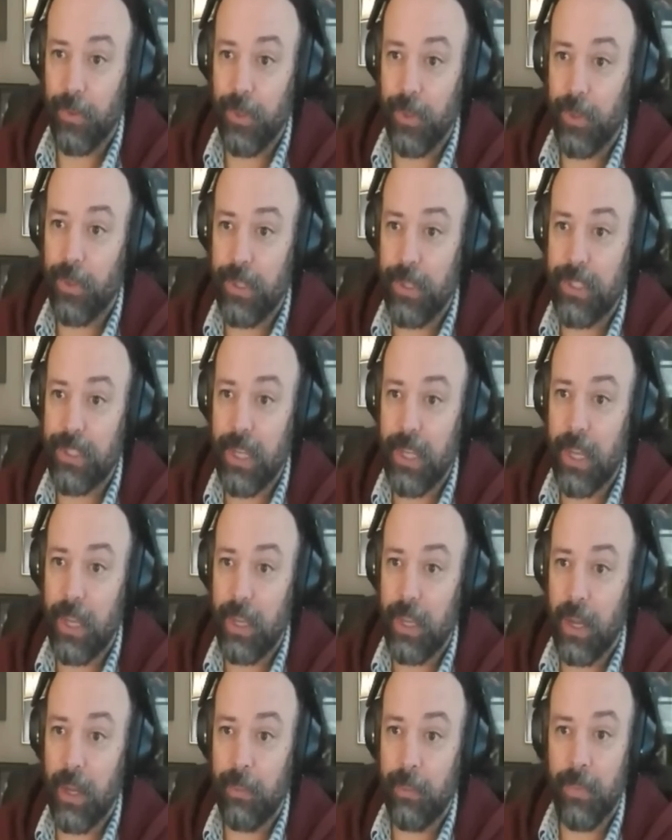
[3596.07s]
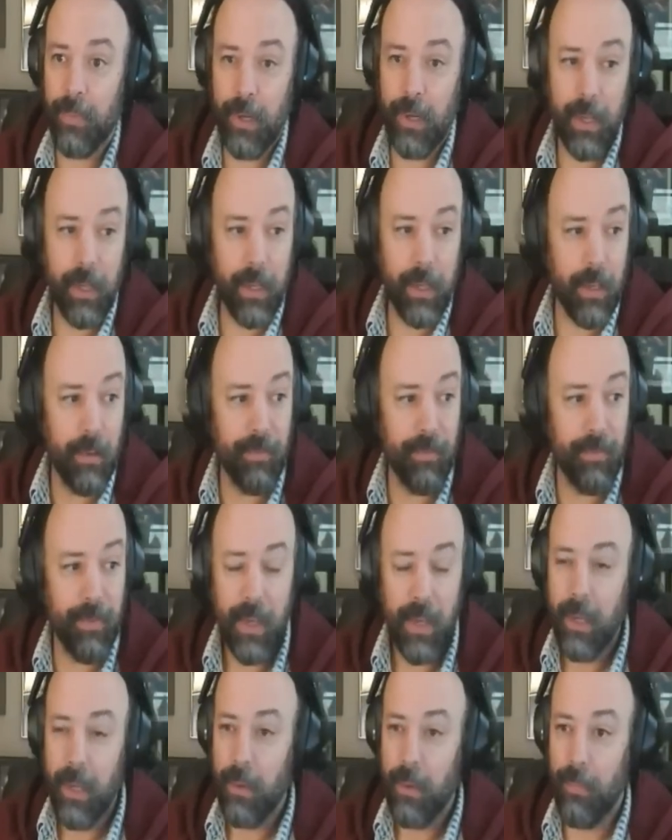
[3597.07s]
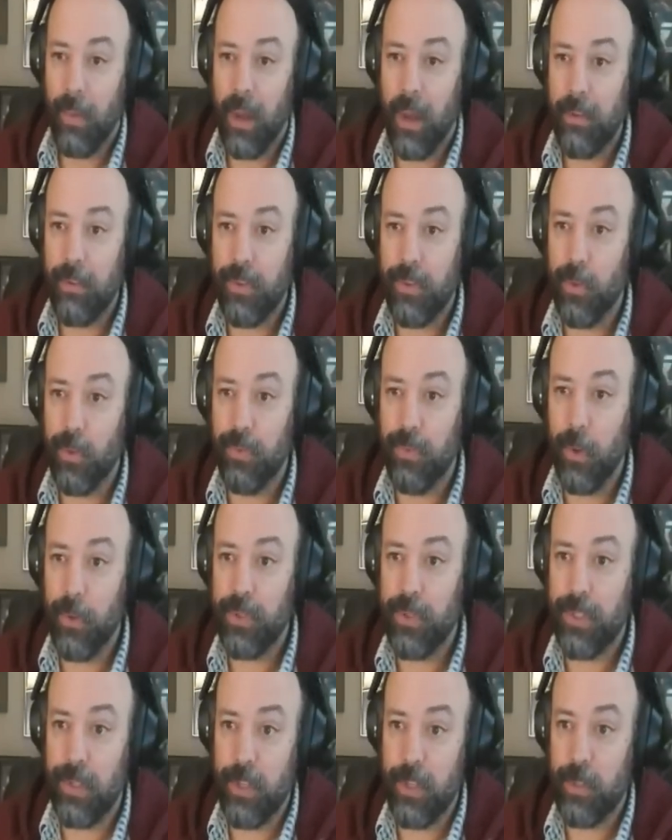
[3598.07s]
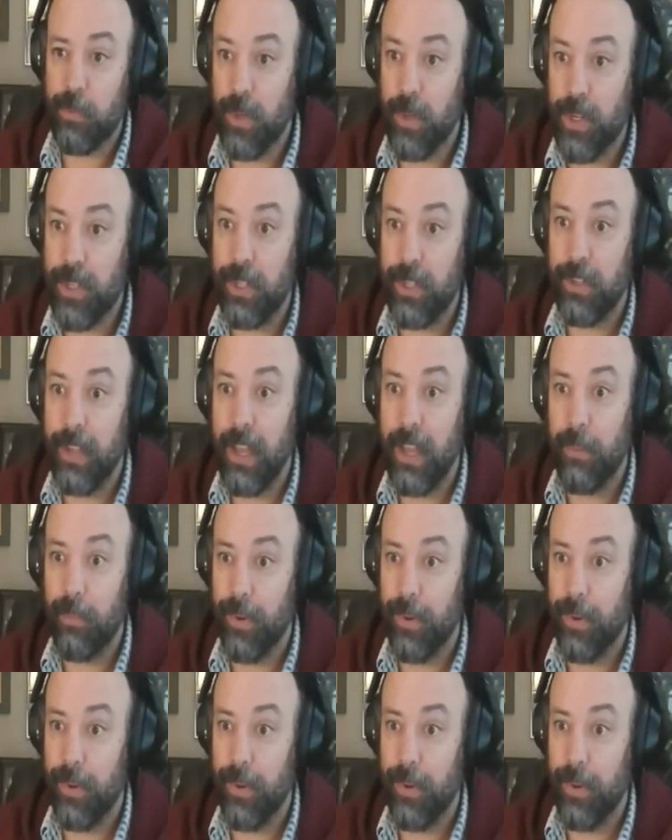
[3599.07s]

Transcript: You could say, I'm going to give my two votes to this person and that